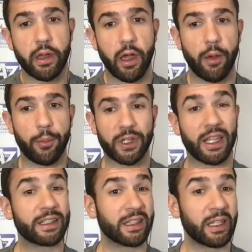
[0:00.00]
I'd
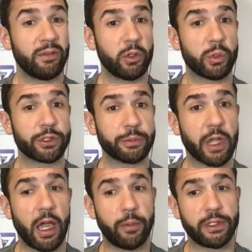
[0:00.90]
like to leave you with some
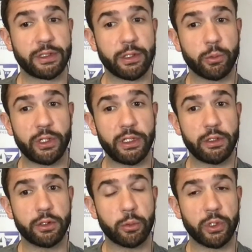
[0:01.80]
comments that
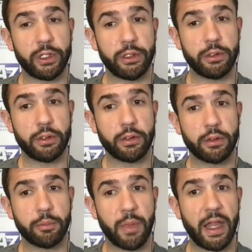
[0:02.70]
we
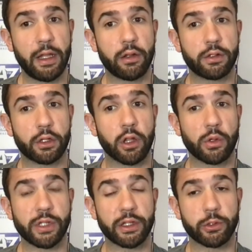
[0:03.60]
made to
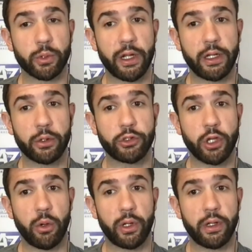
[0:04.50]
close out the radio
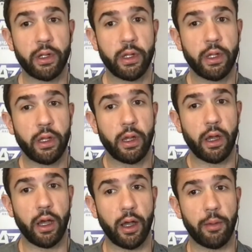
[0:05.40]
show,
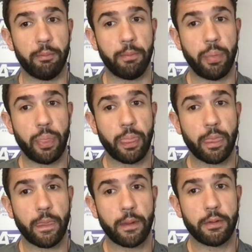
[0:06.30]
and
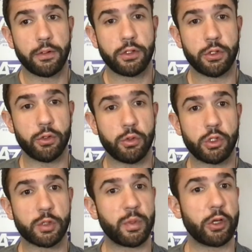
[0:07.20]
to
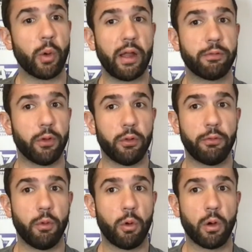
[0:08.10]
just be grateful
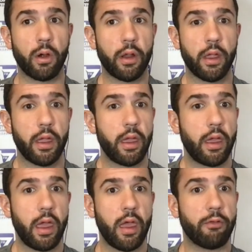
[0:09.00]
for
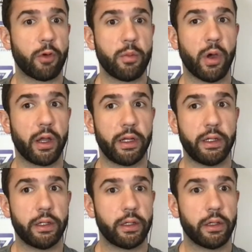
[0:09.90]
everybody
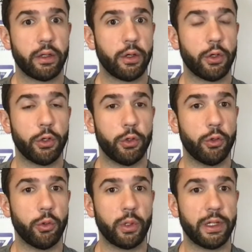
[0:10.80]

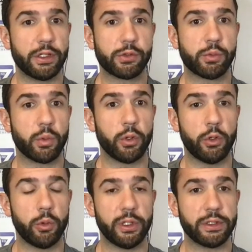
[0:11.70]
who
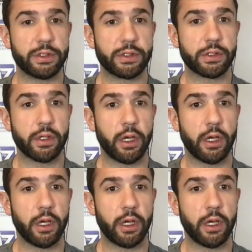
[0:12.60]
is